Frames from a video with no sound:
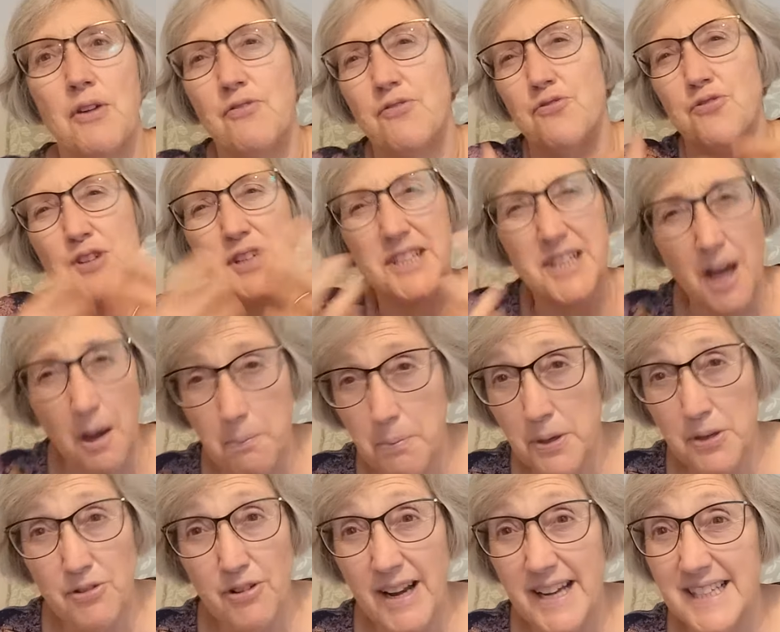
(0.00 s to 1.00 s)
freed up
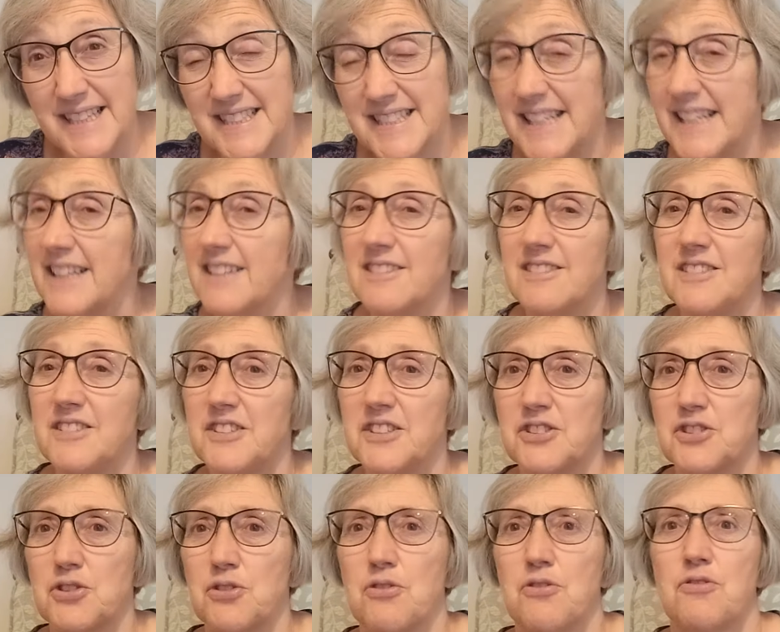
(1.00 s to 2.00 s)
a great deal, the
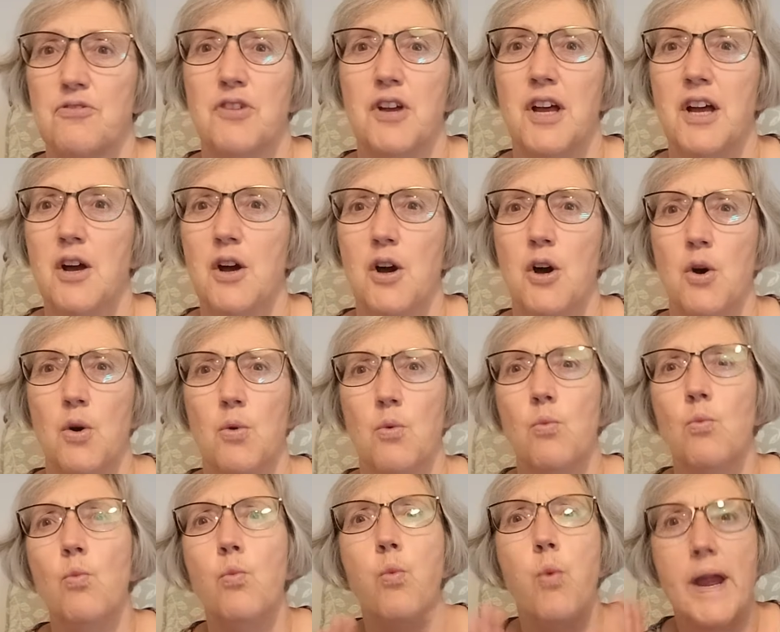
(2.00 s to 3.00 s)
sort of
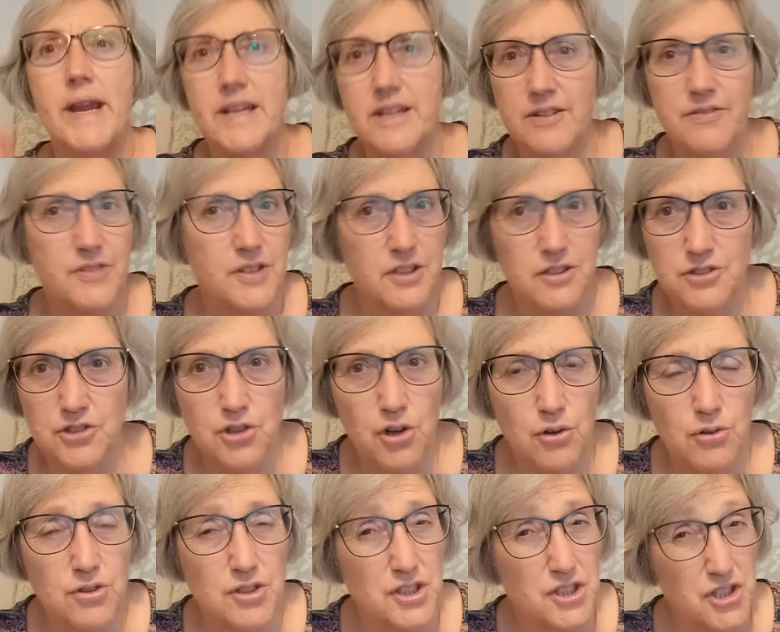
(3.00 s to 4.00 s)
weight of the
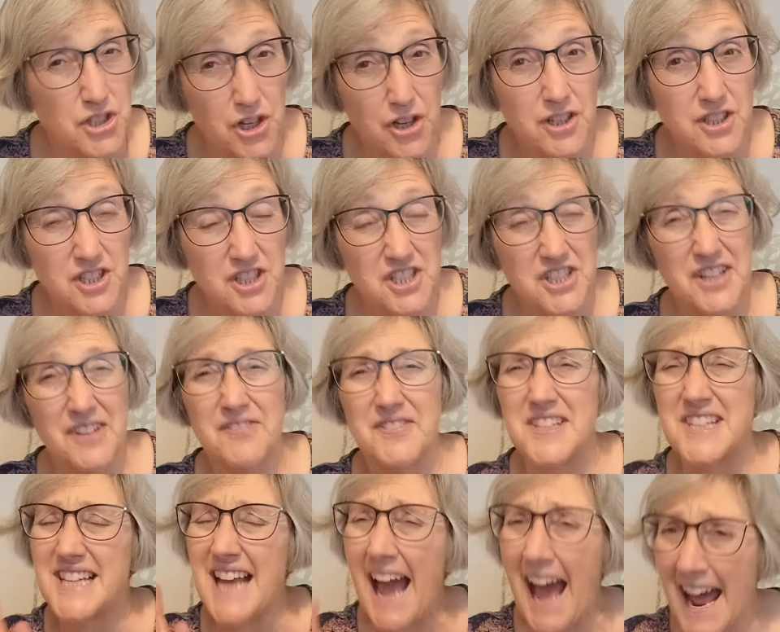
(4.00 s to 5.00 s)
control of the church has
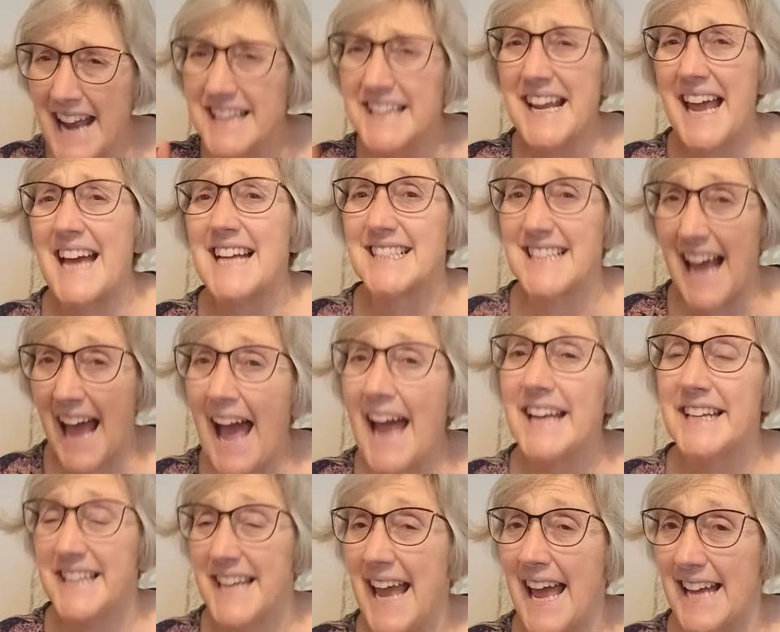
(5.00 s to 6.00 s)
shifted, and yet,
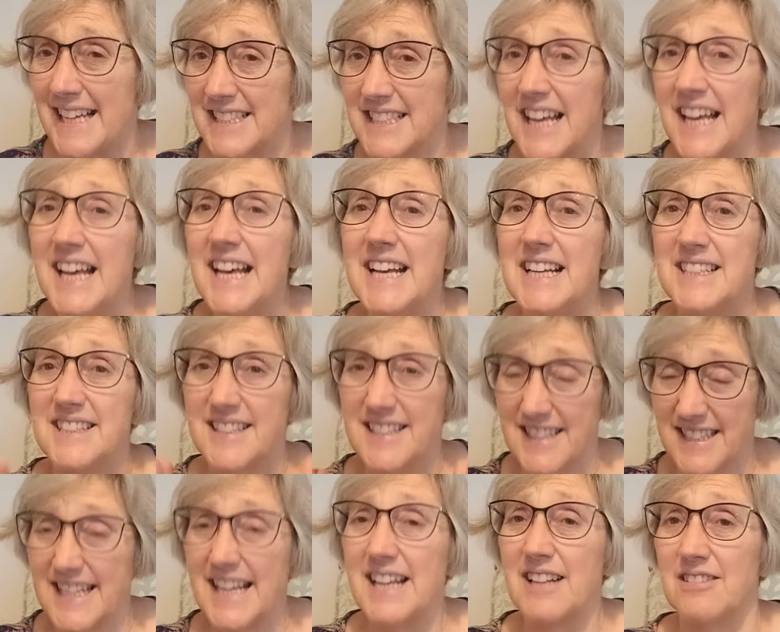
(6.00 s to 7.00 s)

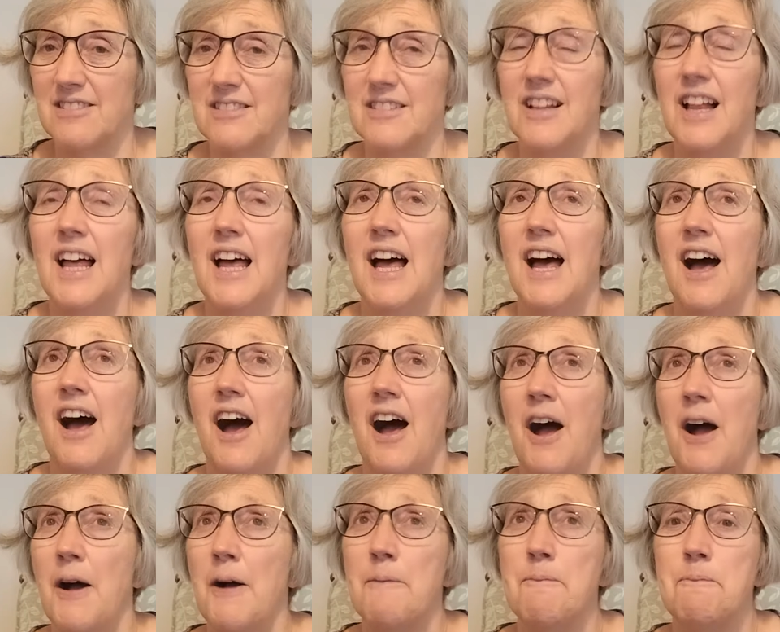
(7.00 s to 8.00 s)
still,
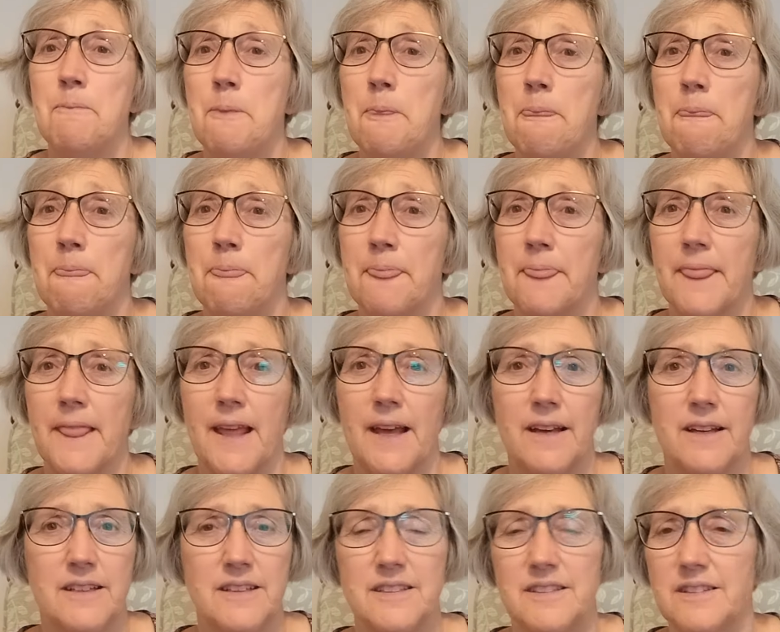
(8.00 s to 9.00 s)

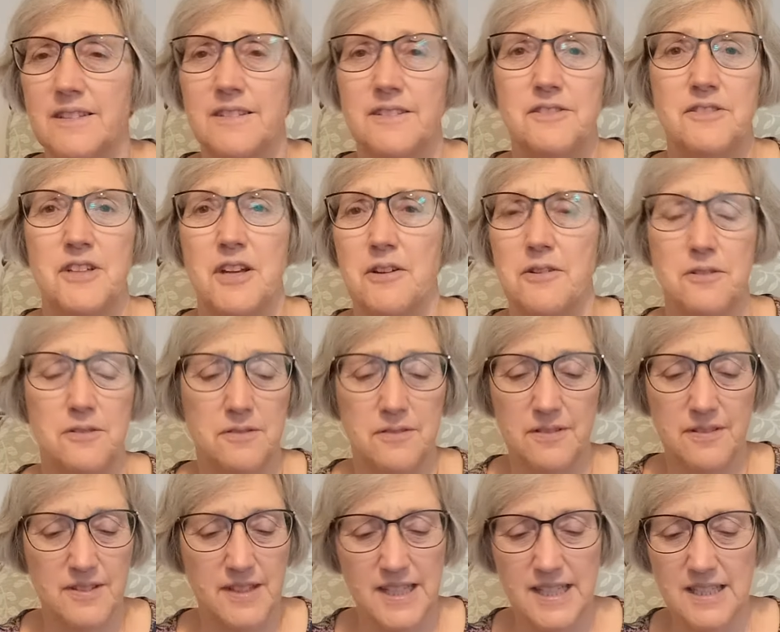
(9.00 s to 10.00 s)

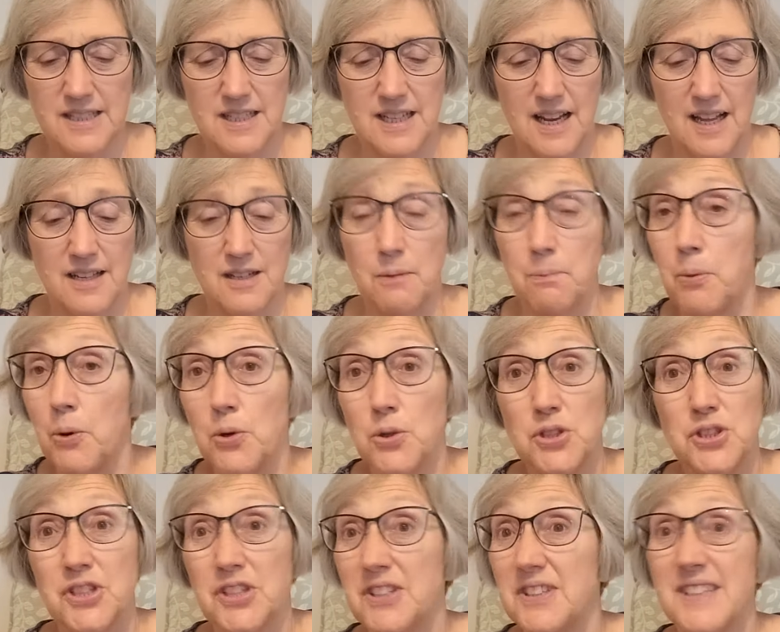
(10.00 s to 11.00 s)
things like
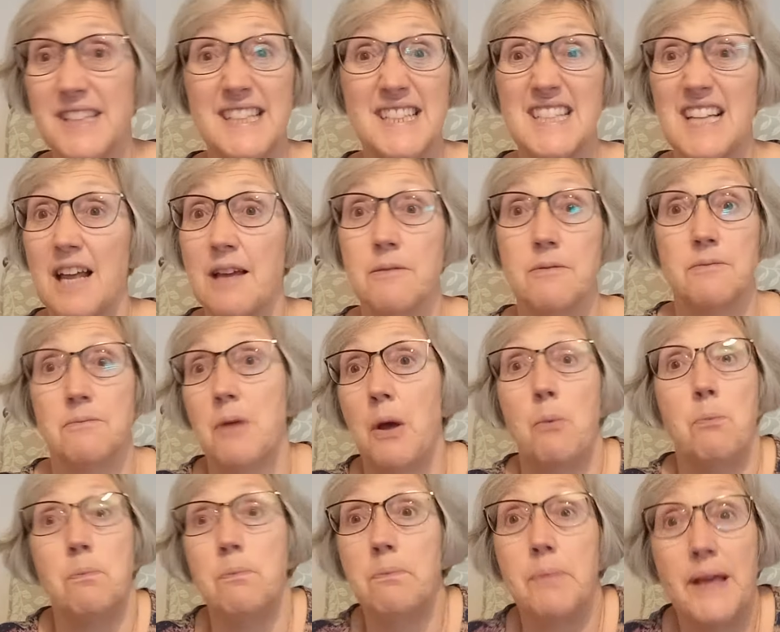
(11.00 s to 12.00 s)
abortion, things like
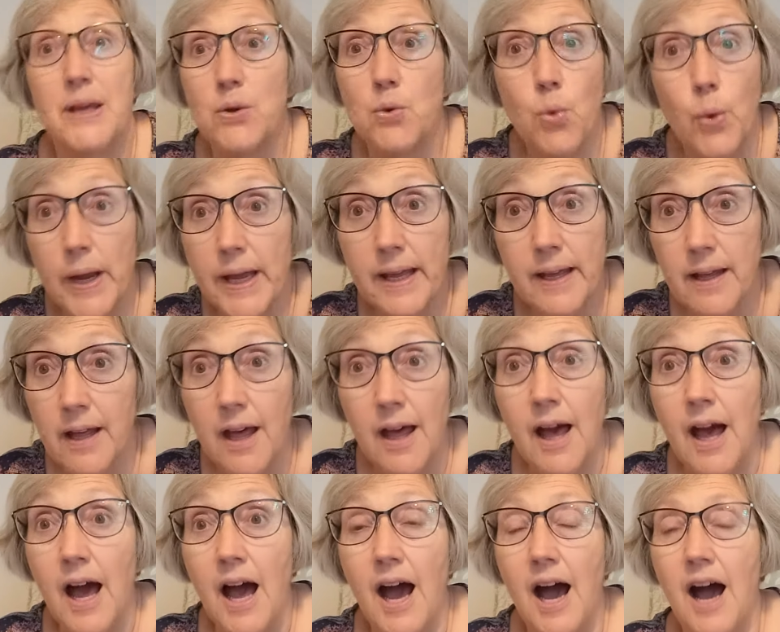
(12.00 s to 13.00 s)
being queer
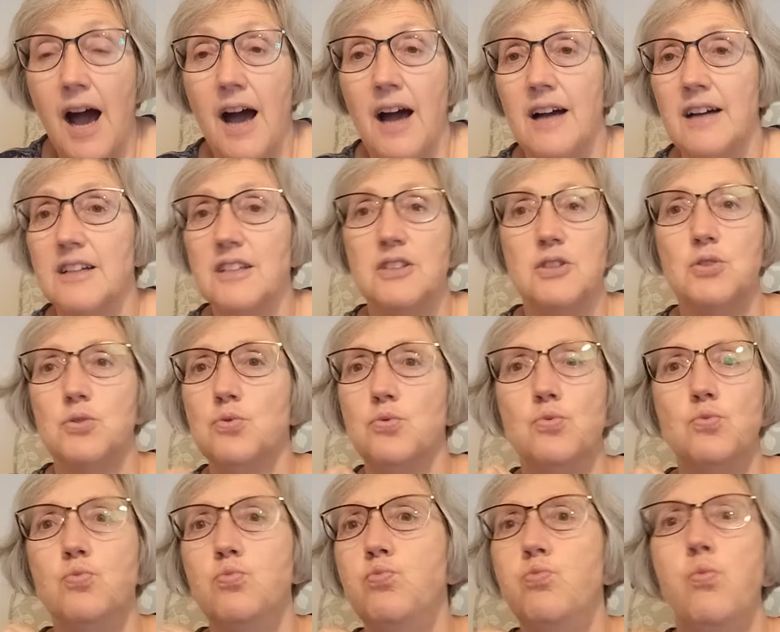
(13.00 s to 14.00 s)

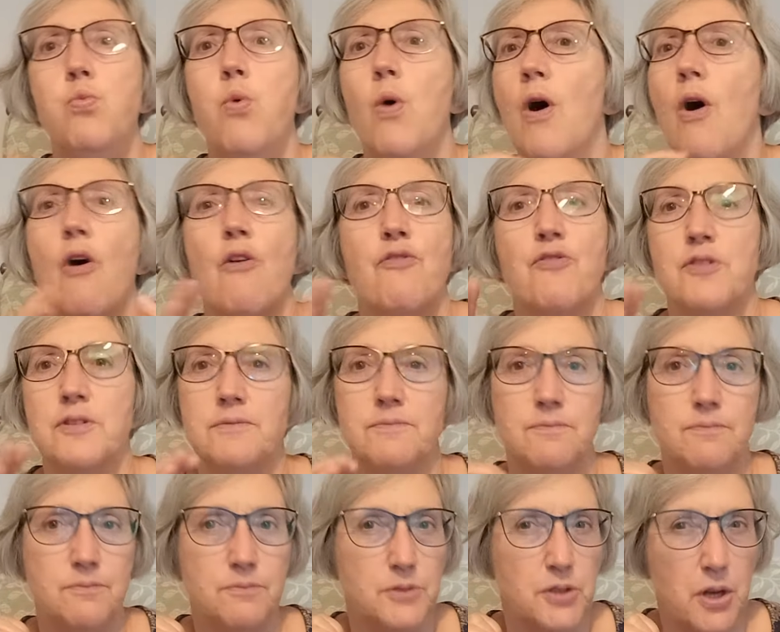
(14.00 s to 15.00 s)
were
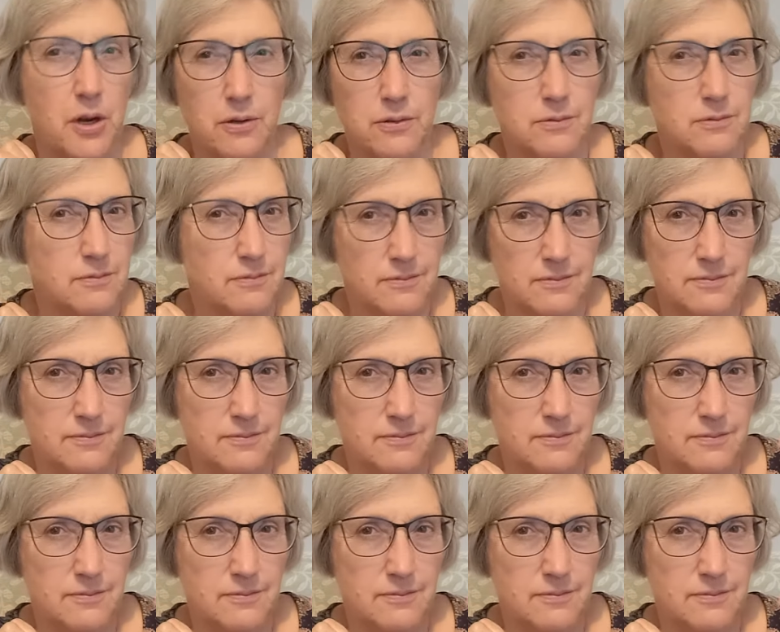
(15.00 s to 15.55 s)
often, you